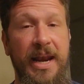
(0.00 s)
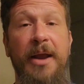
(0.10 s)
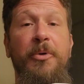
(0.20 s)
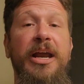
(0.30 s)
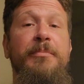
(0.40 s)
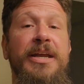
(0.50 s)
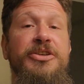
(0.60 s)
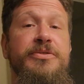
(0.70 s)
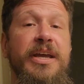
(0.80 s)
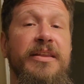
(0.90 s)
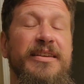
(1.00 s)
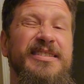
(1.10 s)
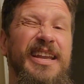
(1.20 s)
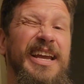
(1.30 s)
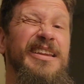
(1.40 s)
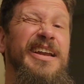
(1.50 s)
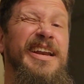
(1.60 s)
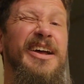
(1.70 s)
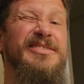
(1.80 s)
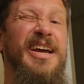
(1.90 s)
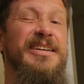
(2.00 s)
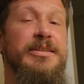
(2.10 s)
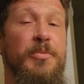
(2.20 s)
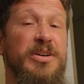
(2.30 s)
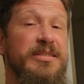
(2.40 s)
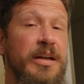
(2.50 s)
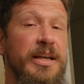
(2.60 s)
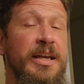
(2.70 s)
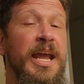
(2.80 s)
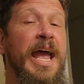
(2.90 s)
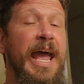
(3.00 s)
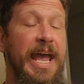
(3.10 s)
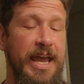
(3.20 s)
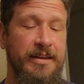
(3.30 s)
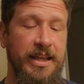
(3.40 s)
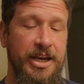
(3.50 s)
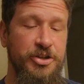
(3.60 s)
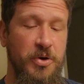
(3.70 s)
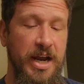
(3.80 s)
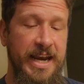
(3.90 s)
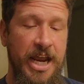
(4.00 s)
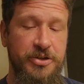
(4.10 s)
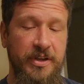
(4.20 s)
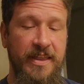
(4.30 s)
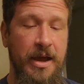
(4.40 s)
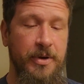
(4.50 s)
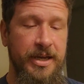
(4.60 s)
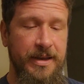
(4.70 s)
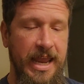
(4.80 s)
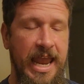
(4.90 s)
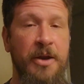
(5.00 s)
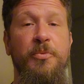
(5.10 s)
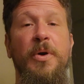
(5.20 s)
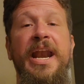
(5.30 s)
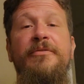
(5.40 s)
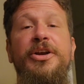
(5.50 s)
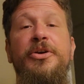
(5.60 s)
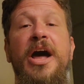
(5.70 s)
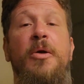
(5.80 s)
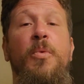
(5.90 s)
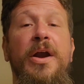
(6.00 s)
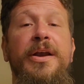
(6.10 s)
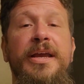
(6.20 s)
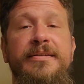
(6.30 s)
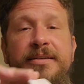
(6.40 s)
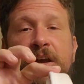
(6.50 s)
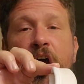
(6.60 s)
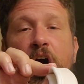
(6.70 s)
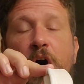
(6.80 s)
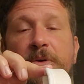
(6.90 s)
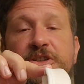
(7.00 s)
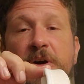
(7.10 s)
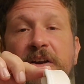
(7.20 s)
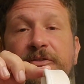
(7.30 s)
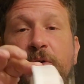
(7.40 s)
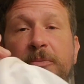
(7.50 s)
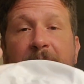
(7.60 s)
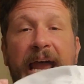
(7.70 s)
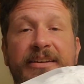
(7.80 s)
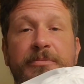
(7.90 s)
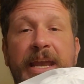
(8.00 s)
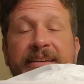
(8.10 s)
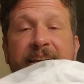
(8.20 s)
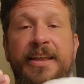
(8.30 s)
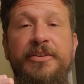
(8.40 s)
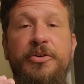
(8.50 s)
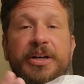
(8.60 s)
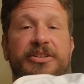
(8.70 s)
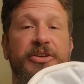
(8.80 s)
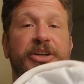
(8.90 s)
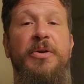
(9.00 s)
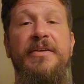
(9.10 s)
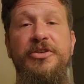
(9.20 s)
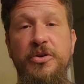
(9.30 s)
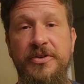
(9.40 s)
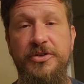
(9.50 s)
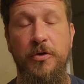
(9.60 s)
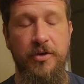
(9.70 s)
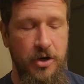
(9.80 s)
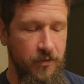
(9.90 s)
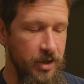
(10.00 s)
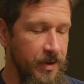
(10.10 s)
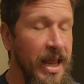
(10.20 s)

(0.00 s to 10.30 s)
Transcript: But I recommend you take this and like lay it outside somewhere sunny and let it dry naturally that way. And whenever you're not wearing it, always try to fold it back to maintain the crease so you don't have to do this over and over.